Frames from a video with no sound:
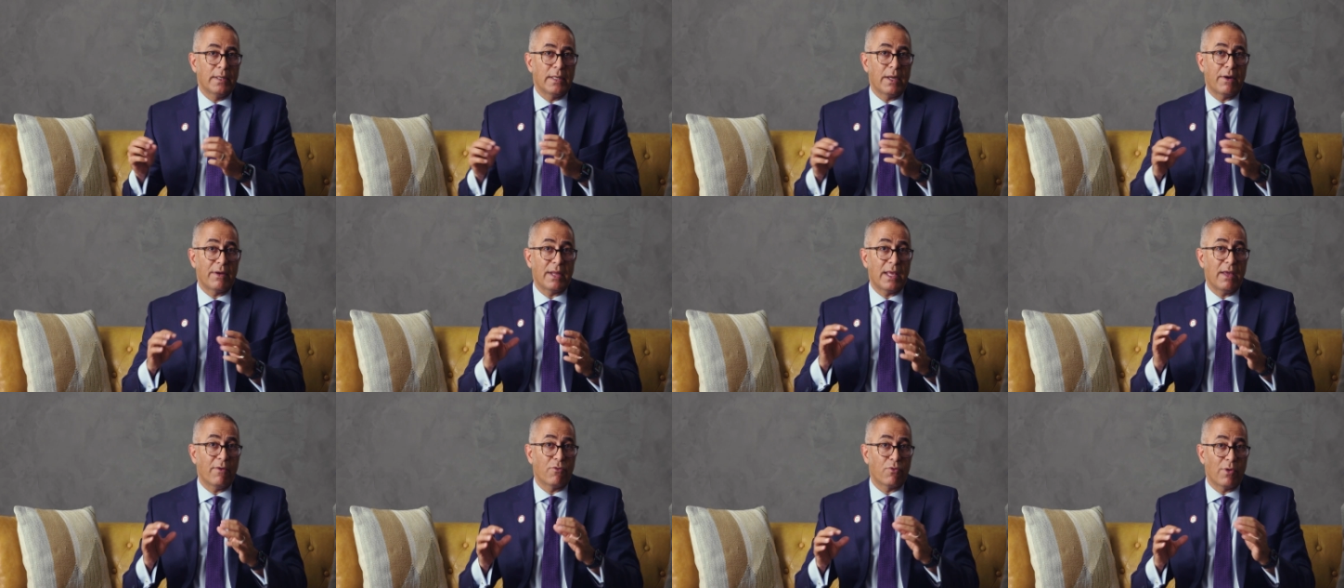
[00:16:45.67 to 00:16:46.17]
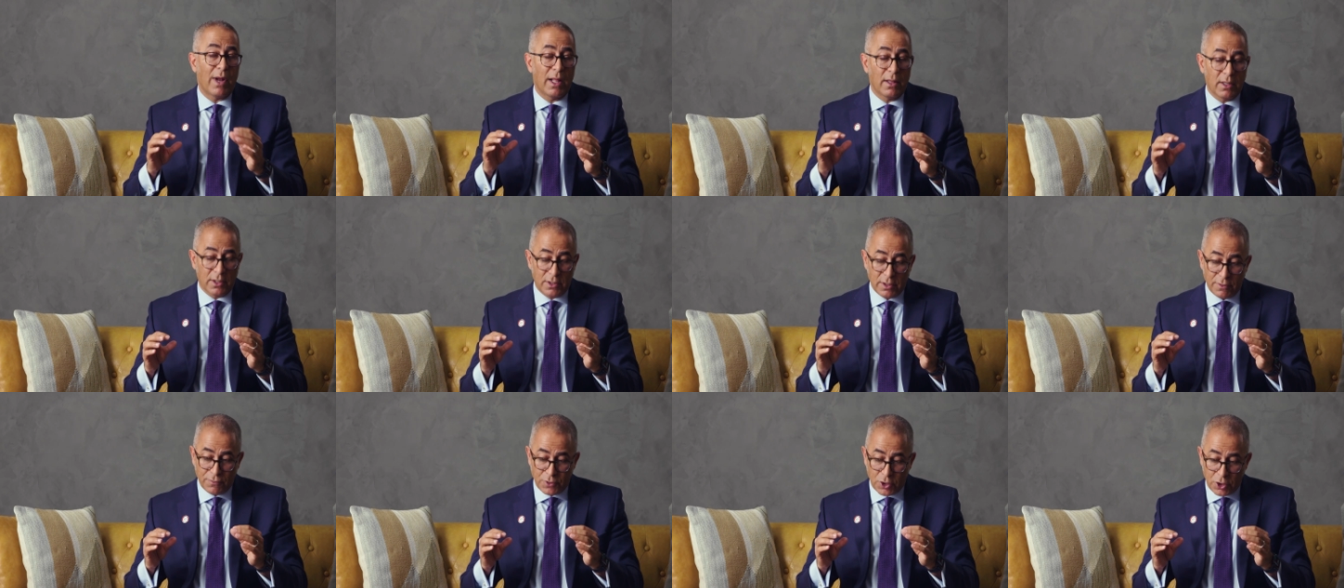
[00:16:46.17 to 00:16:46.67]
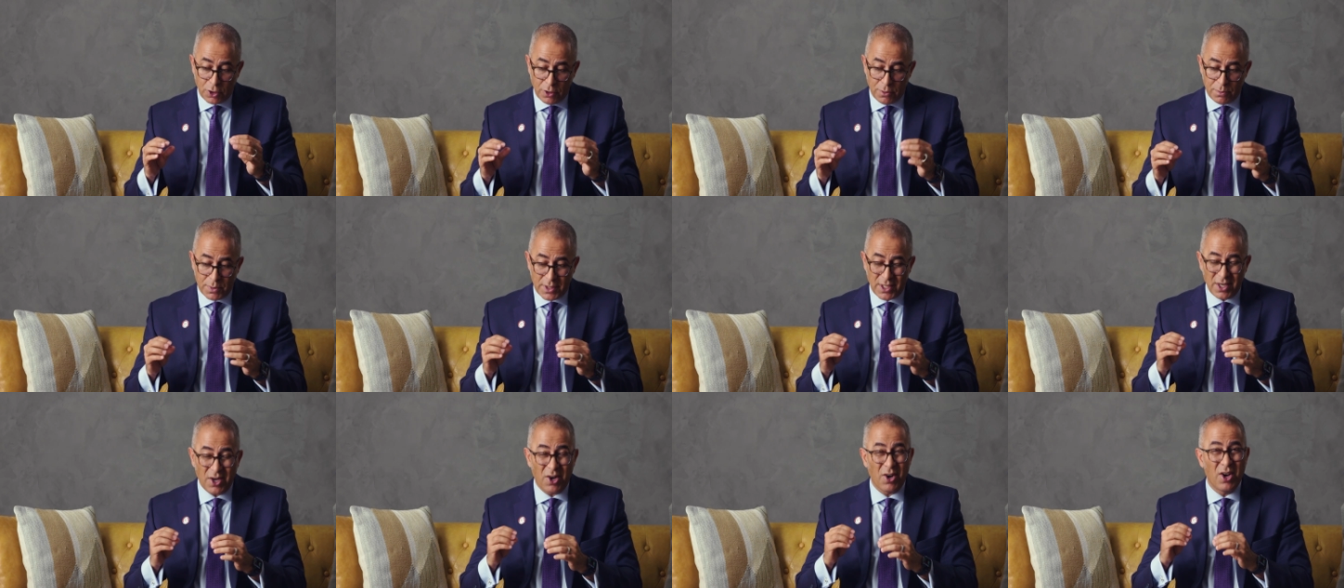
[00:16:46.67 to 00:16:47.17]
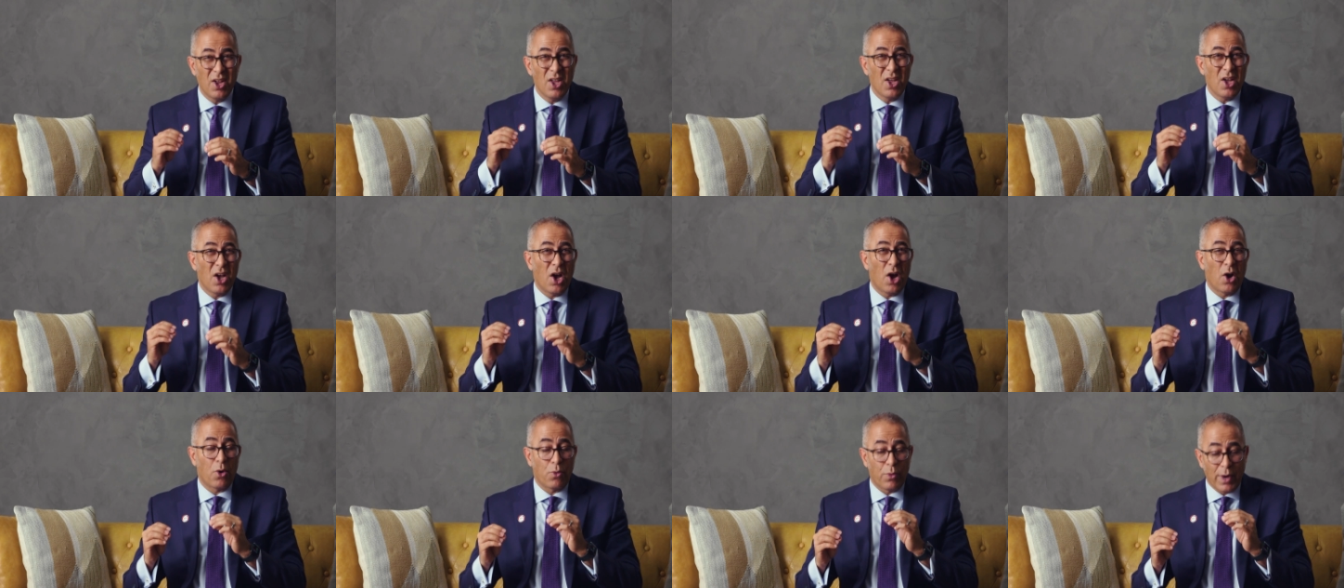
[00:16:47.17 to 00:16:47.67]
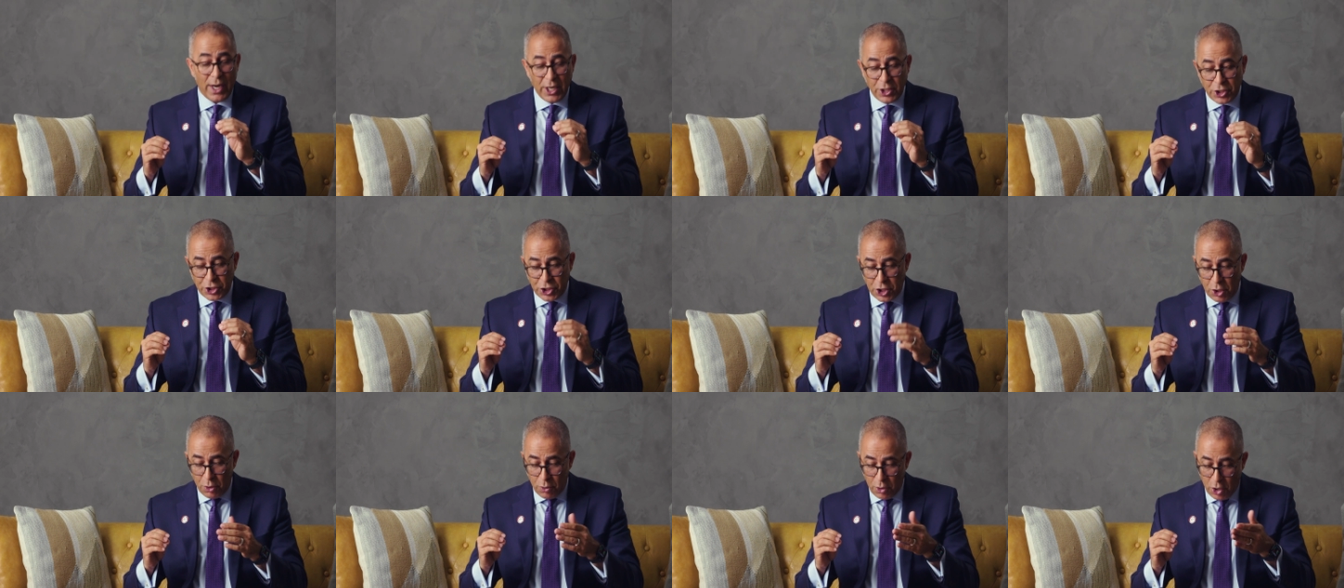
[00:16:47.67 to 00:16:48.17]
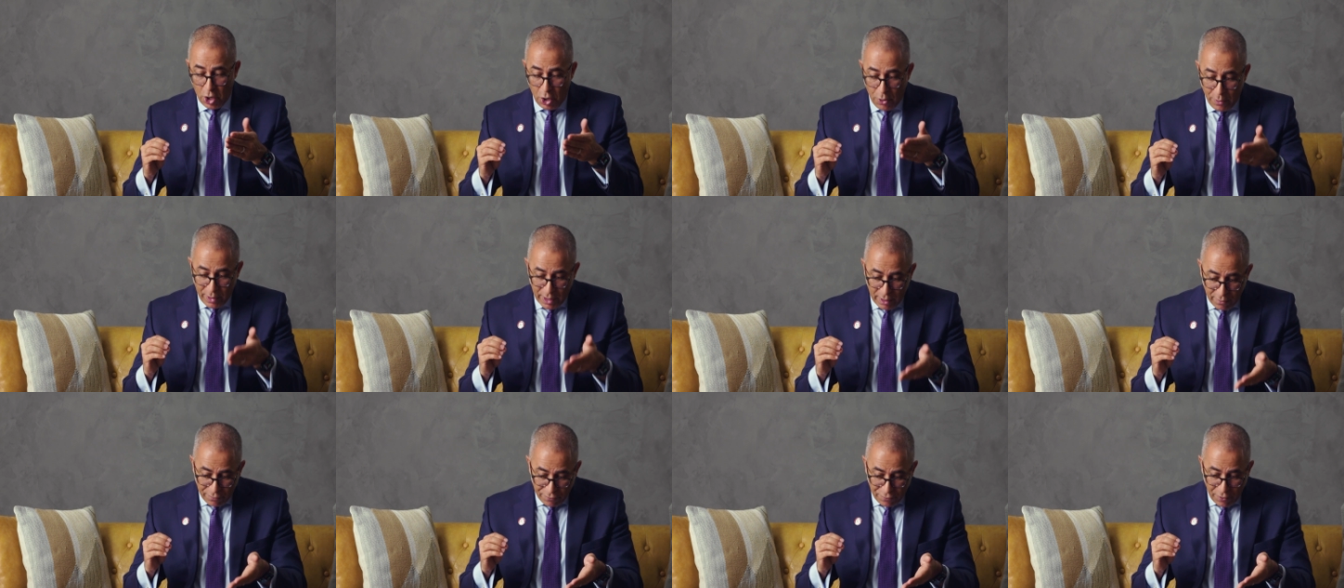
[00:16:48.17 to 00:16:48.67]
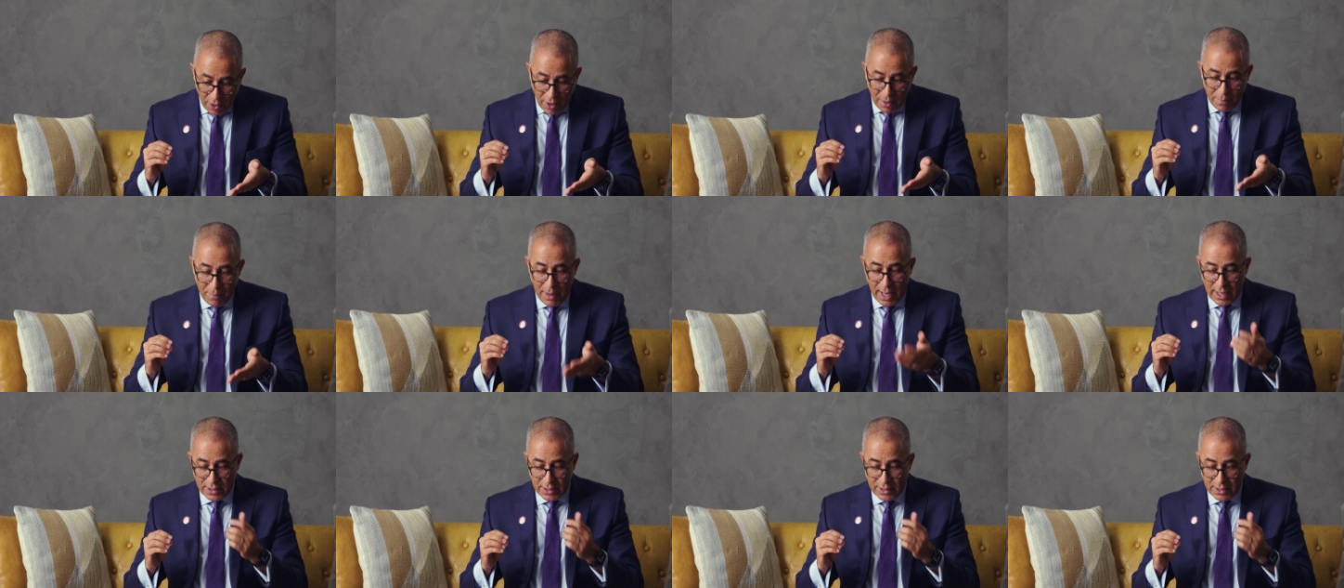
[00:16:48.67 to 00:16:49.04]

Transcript: Now to give relative terms here, a ratio going from,